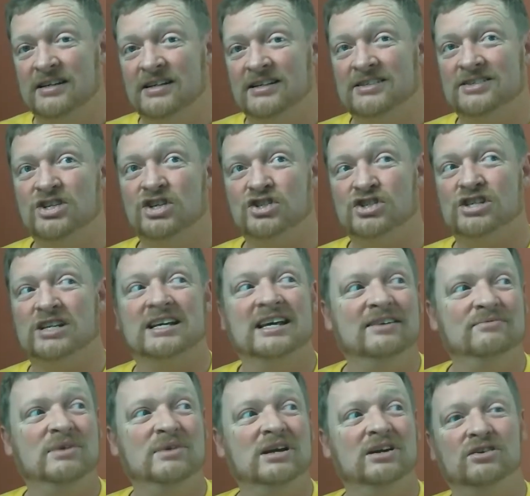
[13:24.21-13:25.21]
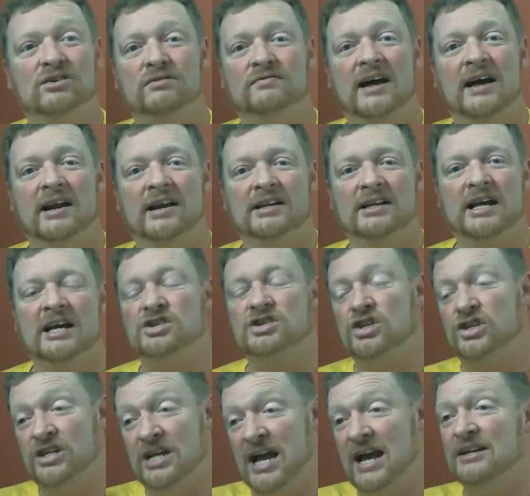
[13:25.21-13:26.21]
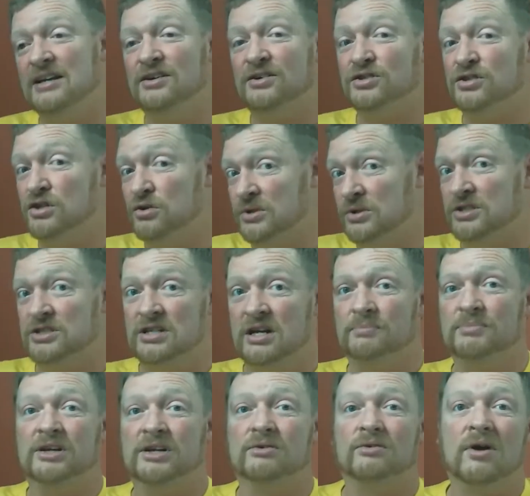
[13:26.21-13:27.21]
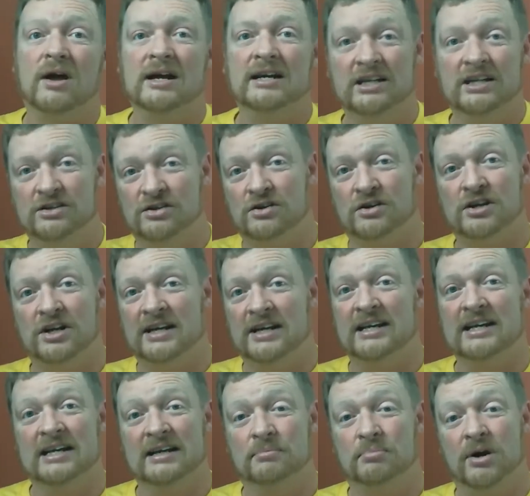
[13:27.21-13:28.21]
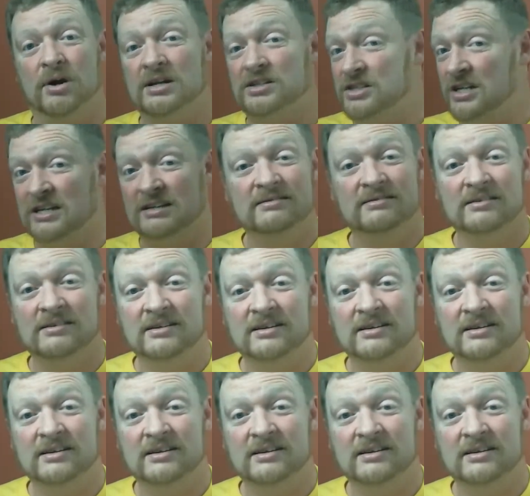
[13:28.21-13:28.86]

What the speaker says: just to give me a little validation, yeah, you're doing something right in your cleaning and pressing,